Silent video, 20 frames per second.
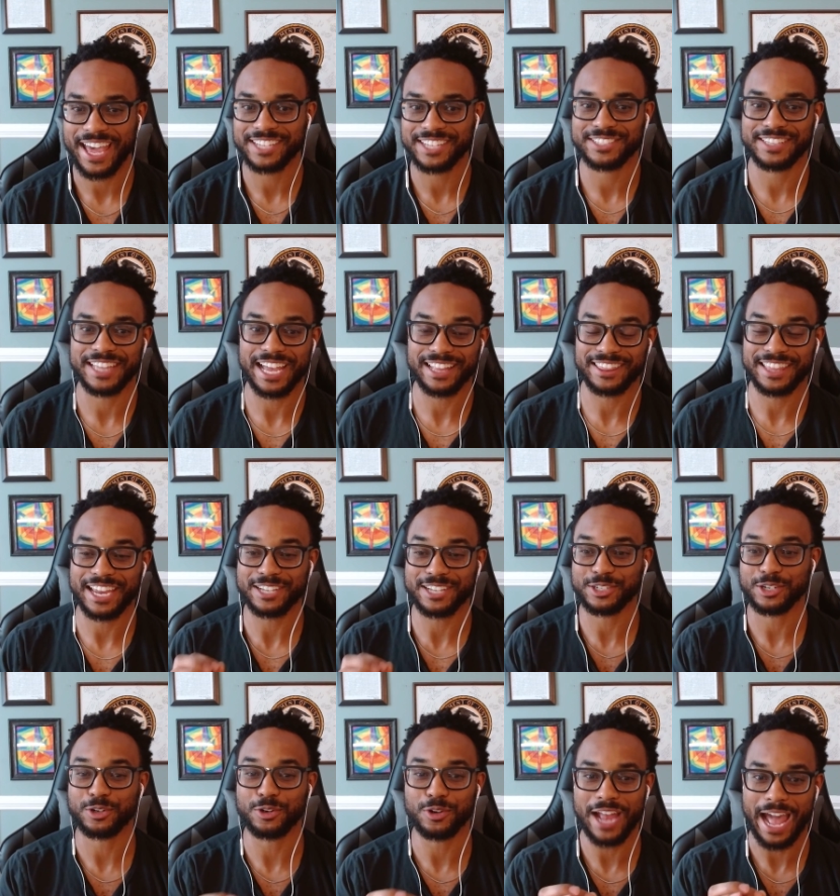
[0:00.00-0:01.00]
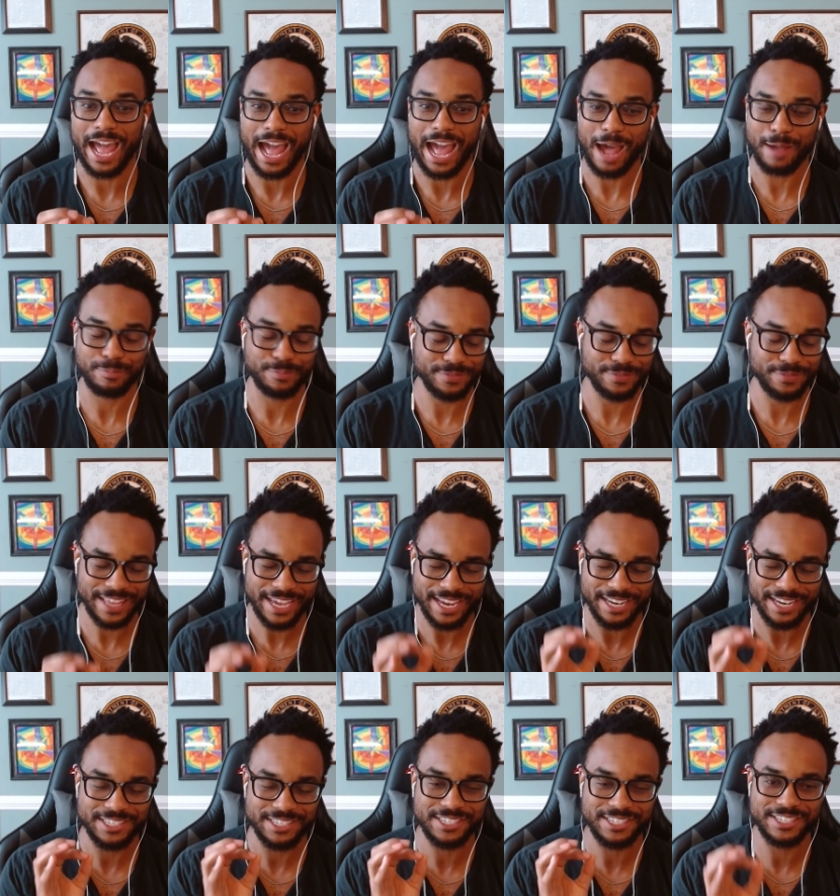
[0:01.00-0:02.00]
is that that is a app that
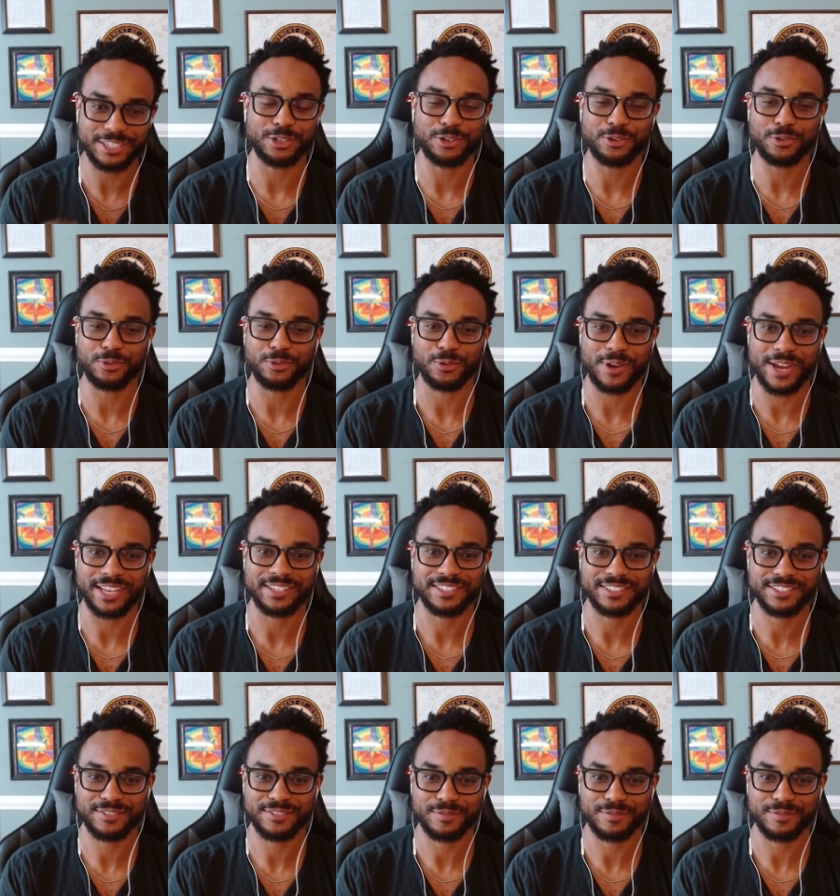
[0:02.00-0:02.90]
is such a great